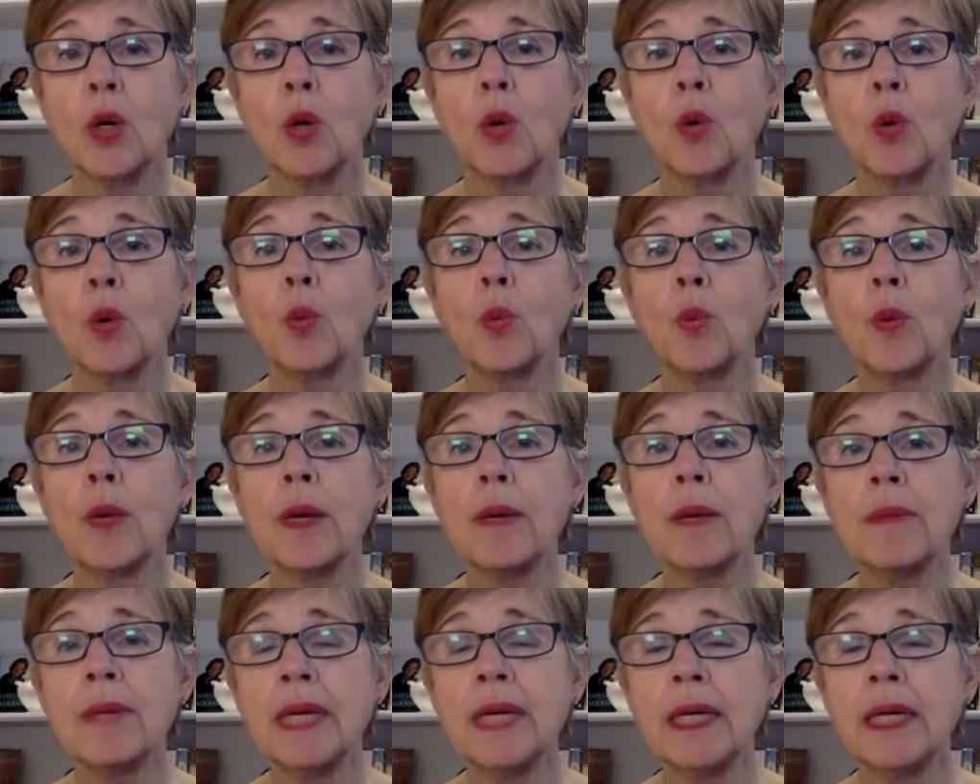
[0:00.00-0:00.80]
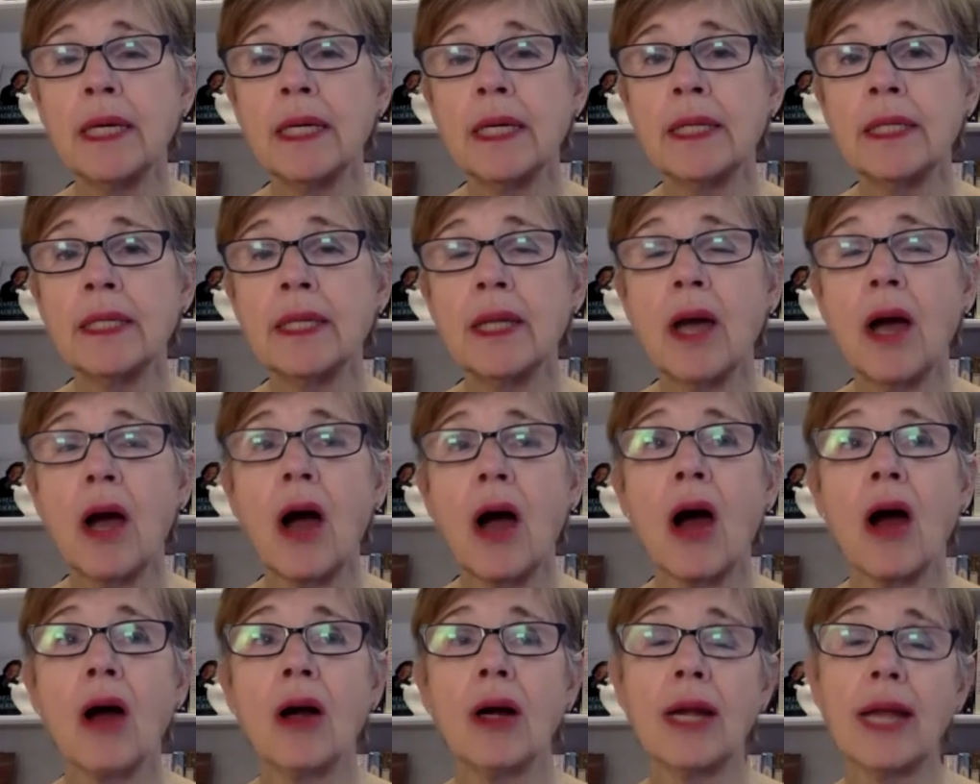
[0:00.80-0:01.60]
women
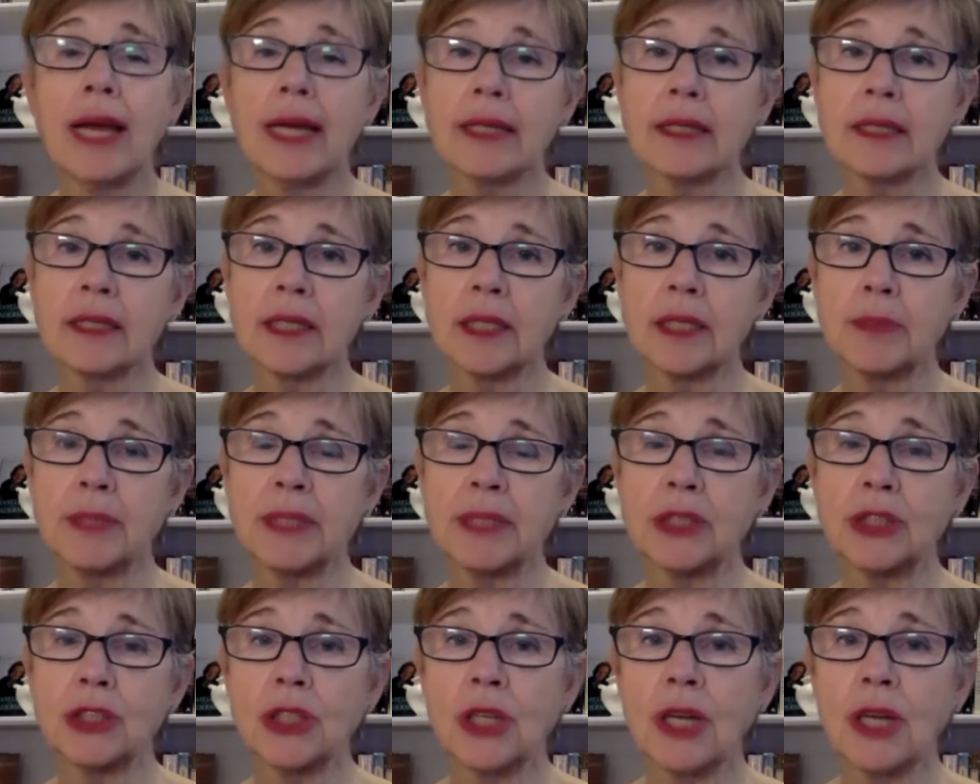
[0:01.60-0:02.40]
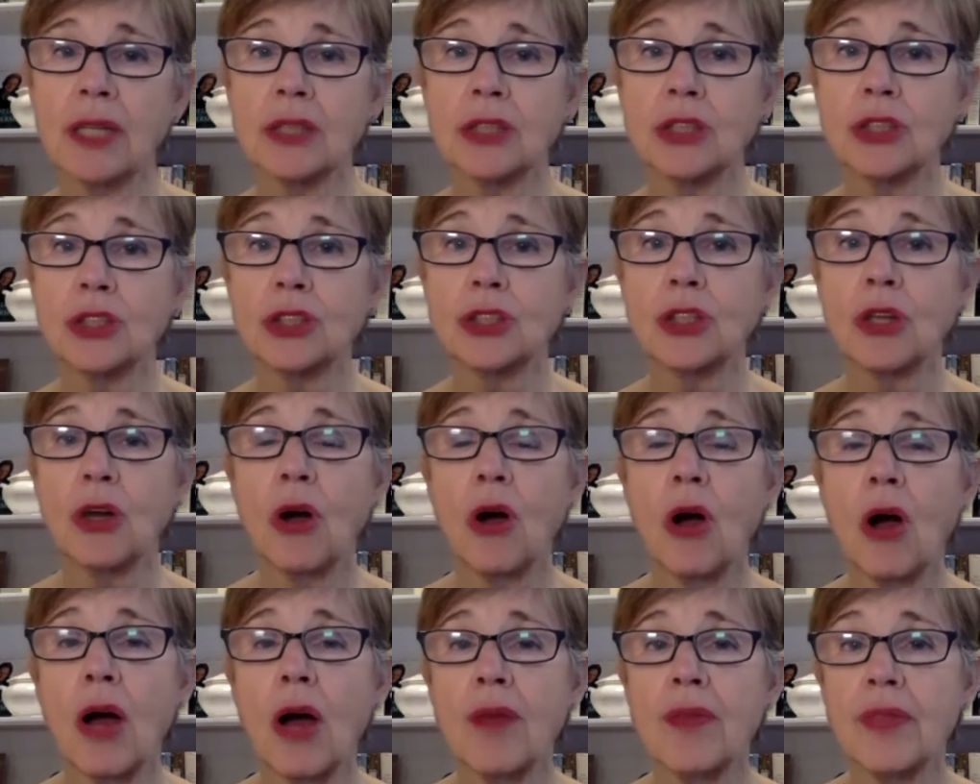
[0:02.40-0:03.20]
are likely to be judged
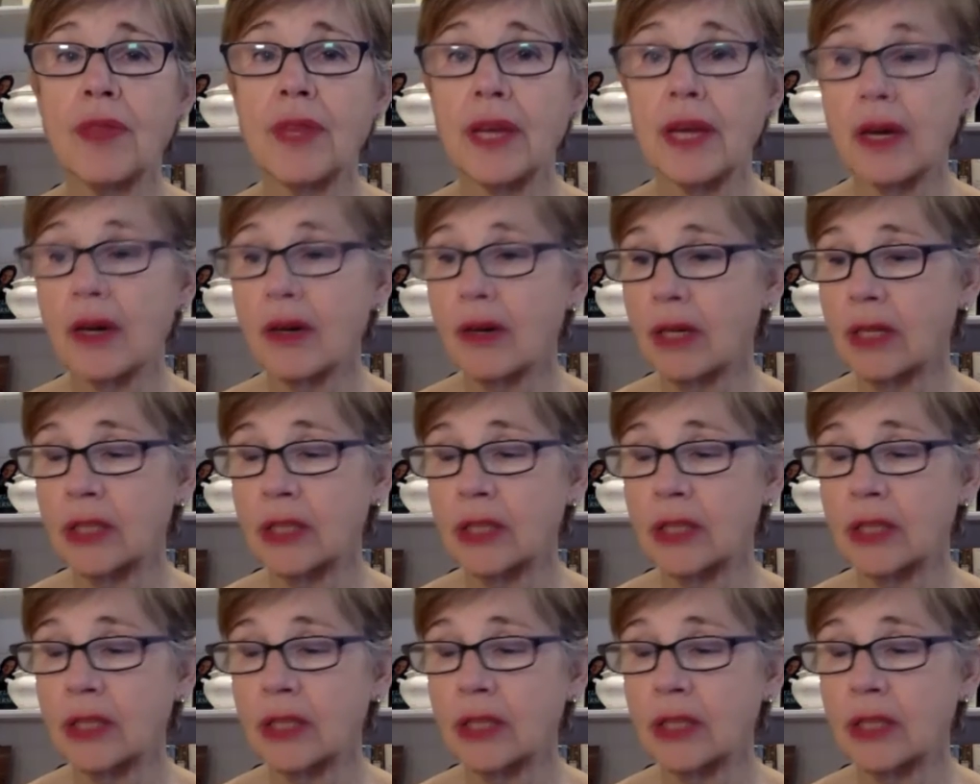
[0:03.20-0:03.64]
on their